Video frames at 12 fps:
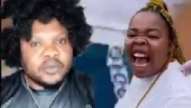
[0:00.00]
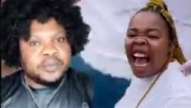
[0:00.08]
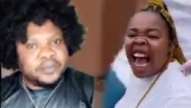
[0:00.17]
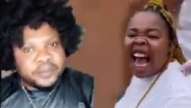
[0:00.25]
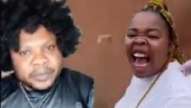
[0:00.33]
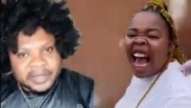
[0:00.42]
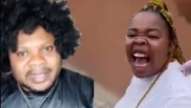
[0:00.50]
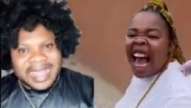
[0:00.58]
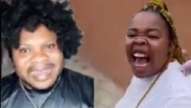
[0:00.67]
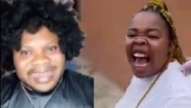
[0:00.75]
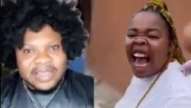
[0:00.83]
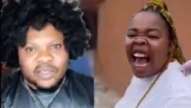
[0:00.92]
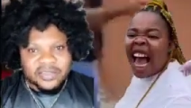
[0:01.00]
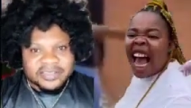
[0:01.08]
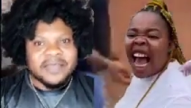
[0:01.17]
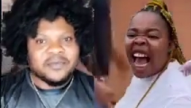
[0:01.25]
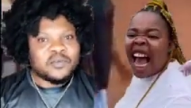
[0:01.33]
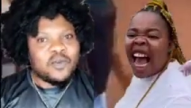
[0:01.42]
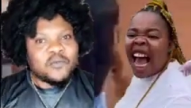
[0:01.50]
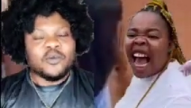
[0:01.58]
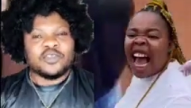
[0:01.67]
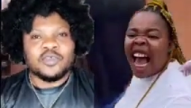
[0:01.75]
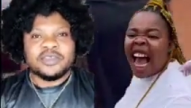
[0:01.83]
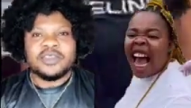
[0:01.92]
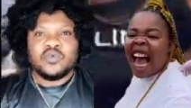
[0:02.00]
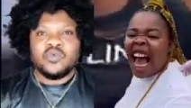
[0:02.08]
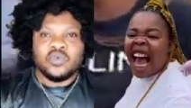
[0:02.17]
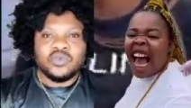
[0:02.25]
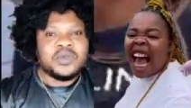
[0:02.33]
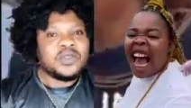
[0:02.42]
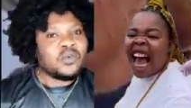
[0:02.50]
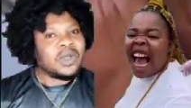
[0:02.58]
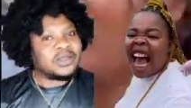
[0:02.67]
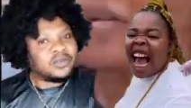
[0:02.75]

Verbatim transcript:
Speaker 1: see, so they want fight themselves for inside the